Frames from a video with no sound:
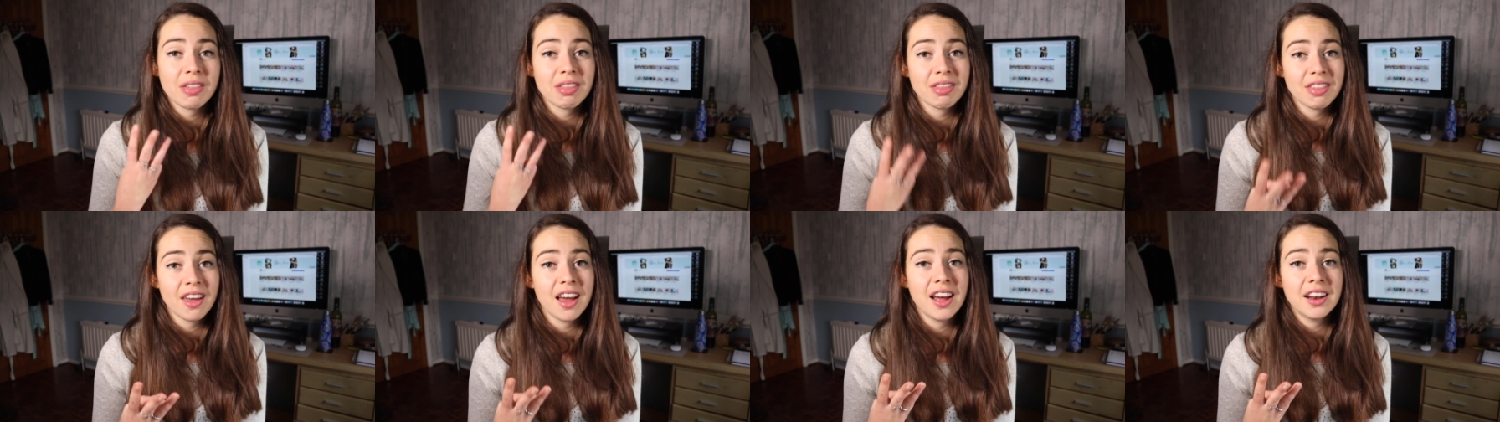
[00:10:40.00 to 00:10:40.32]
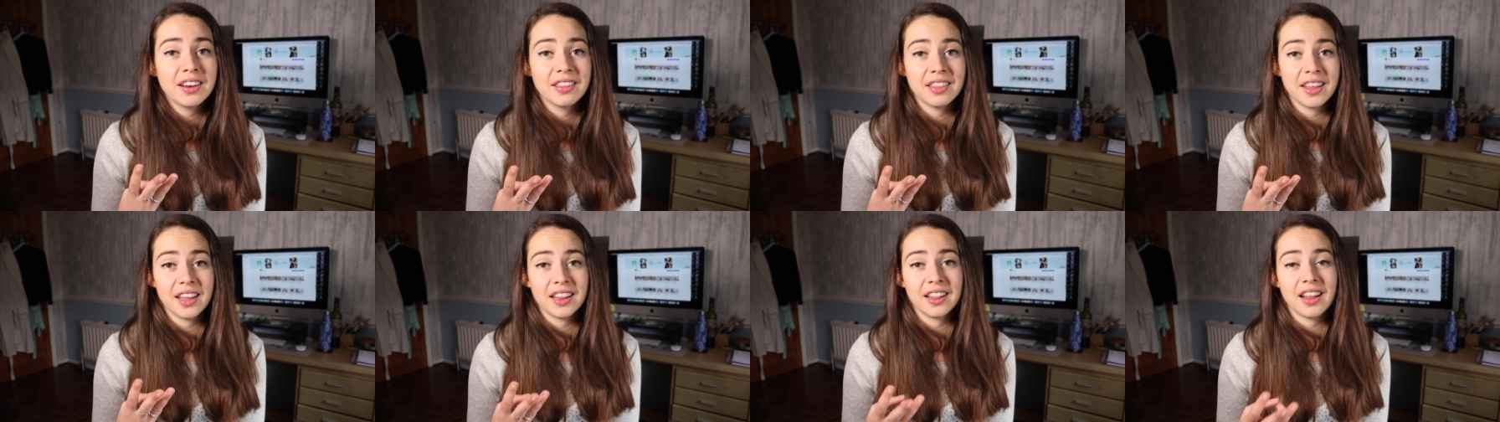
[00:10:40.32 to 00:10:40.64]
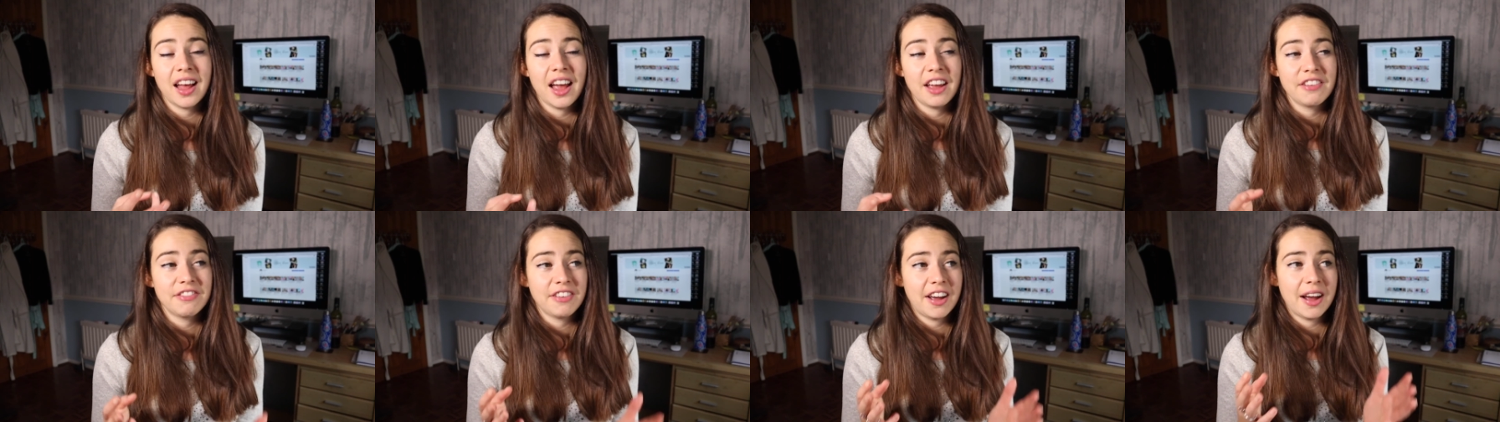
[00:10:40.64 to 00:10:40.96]
third thing
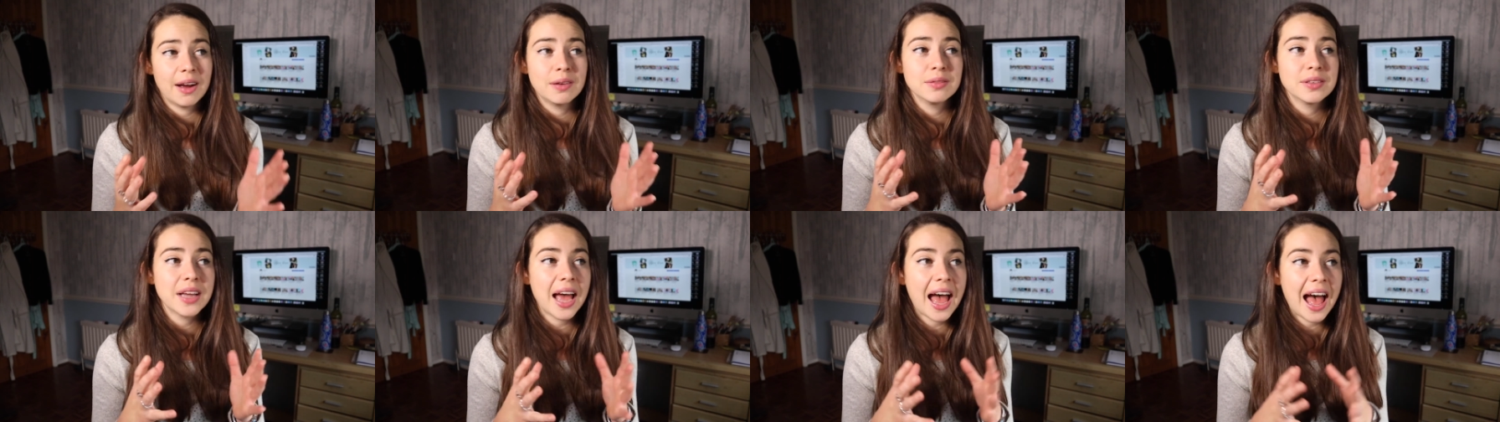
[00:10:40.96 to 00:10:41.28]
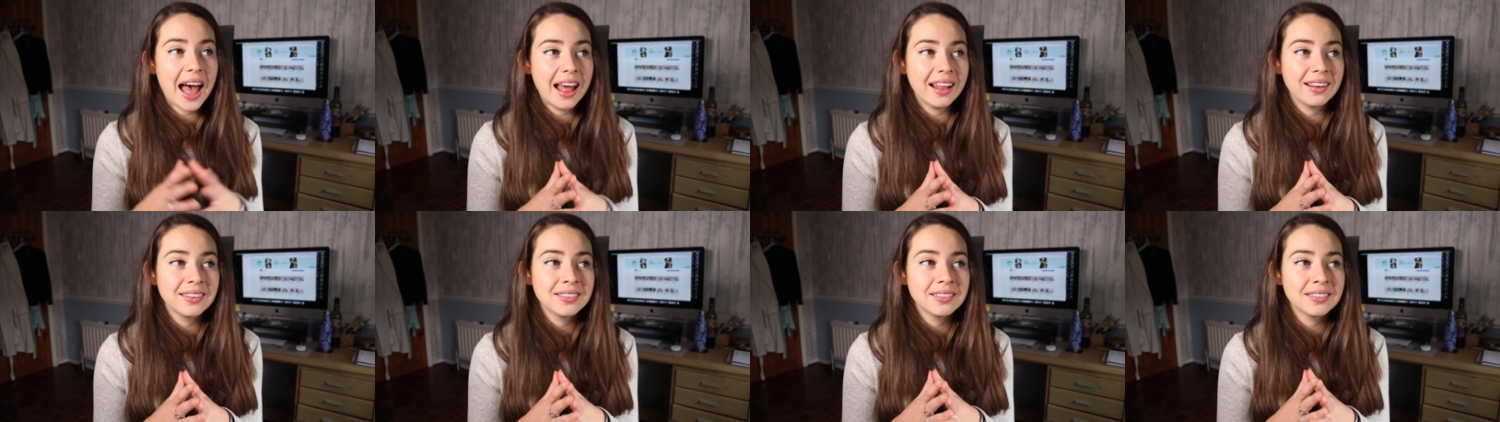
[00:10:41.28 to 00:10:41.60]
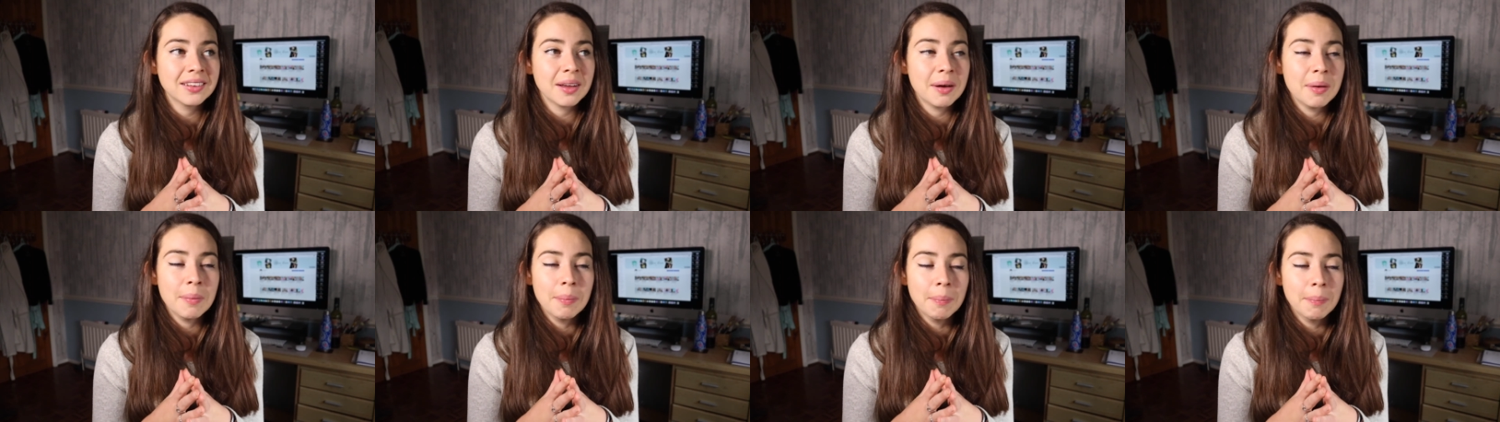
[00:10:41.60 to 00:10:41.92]
that I found
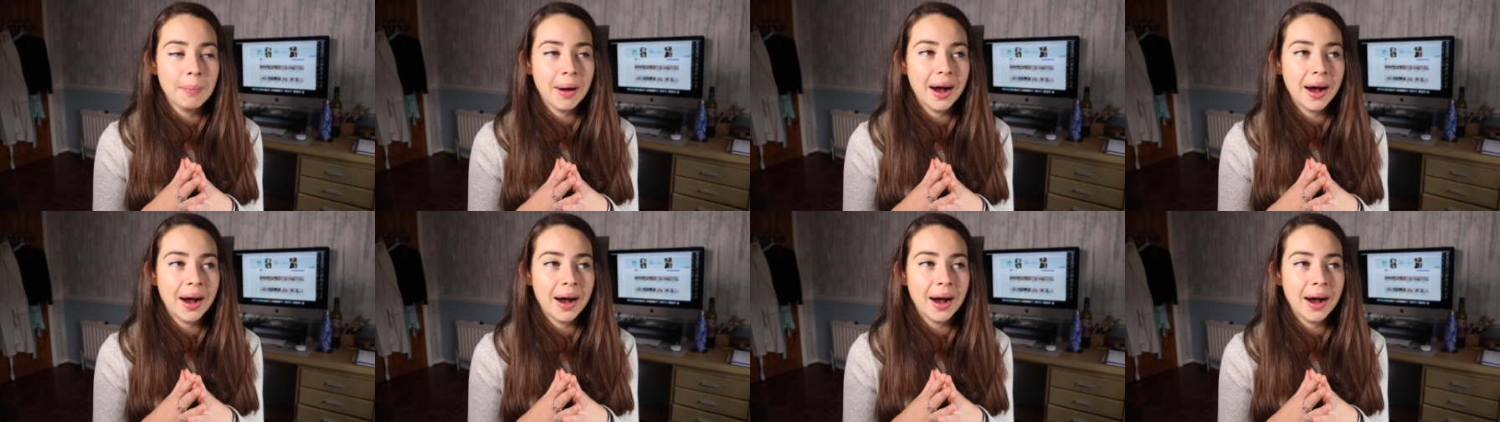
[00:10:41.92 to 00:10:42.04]
and